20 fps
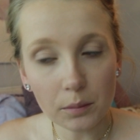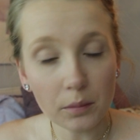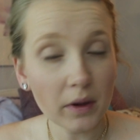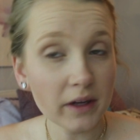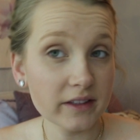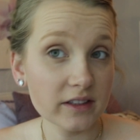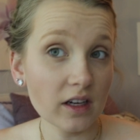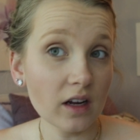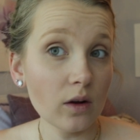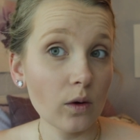
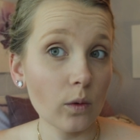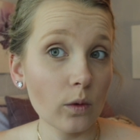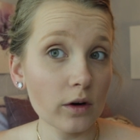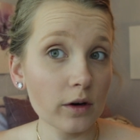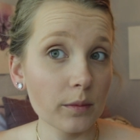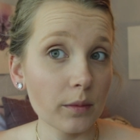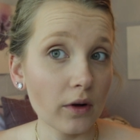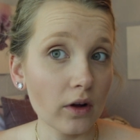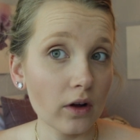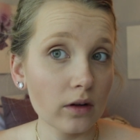It's not
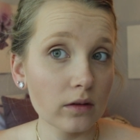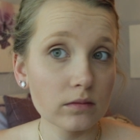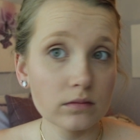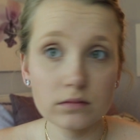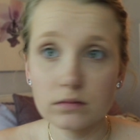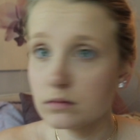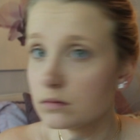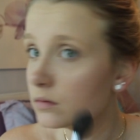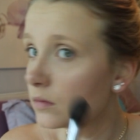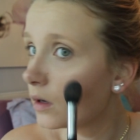horrible.
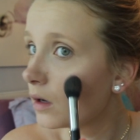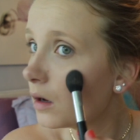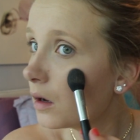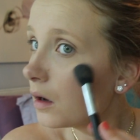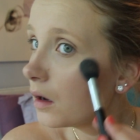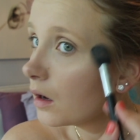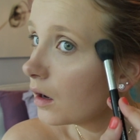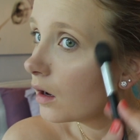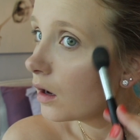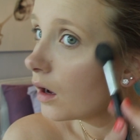
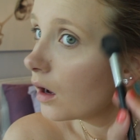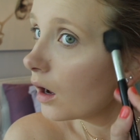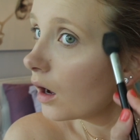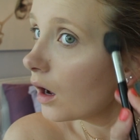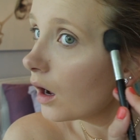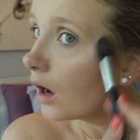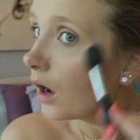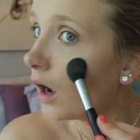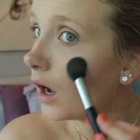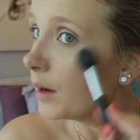
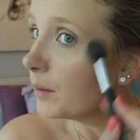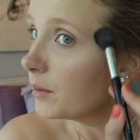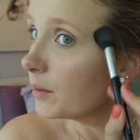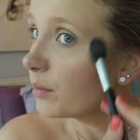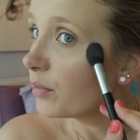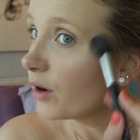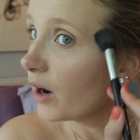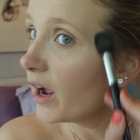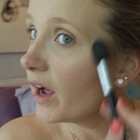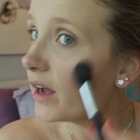I'm
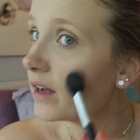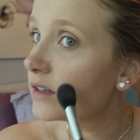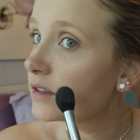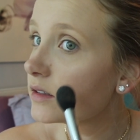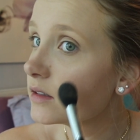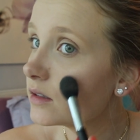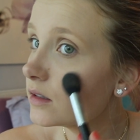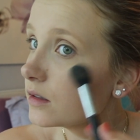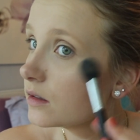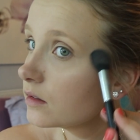
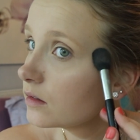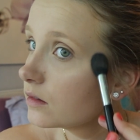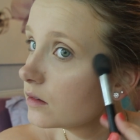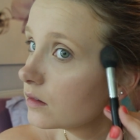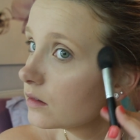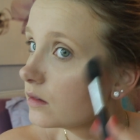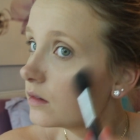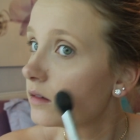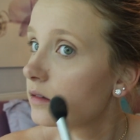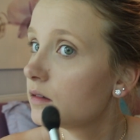impressed.
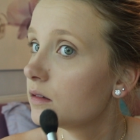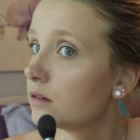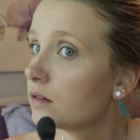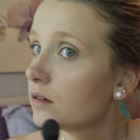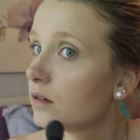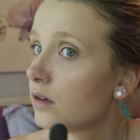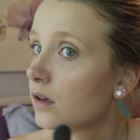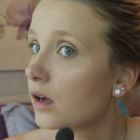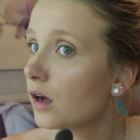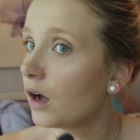
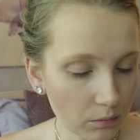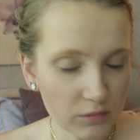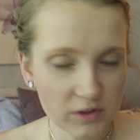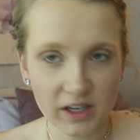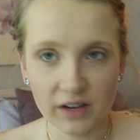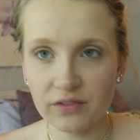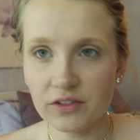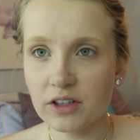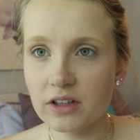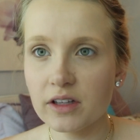I'm
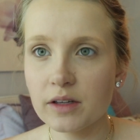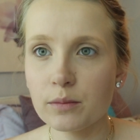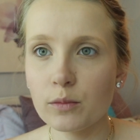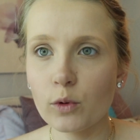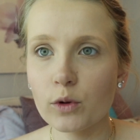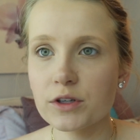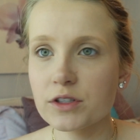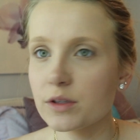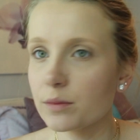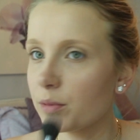definitely
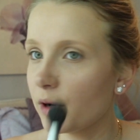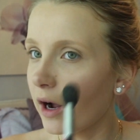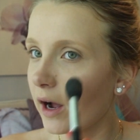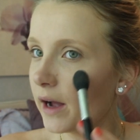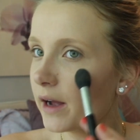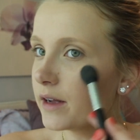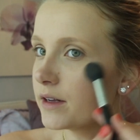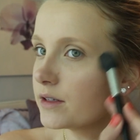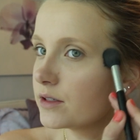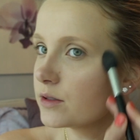more
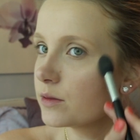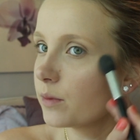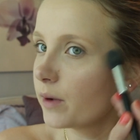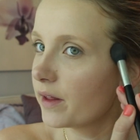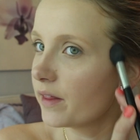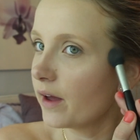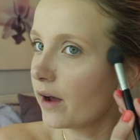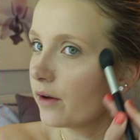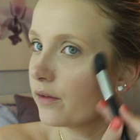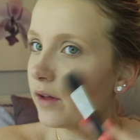surprised
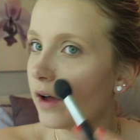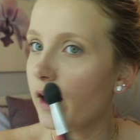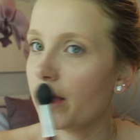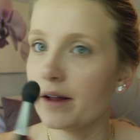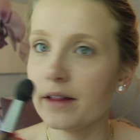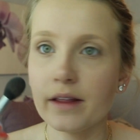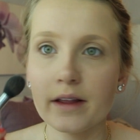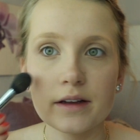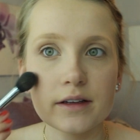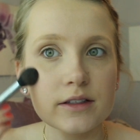with how the
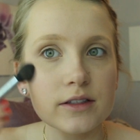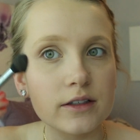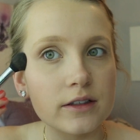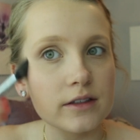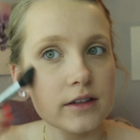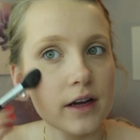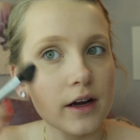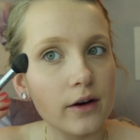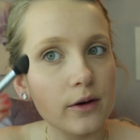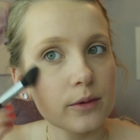highlight
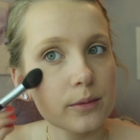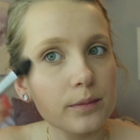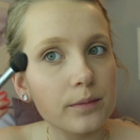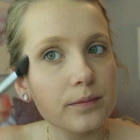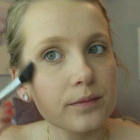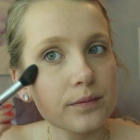turned out.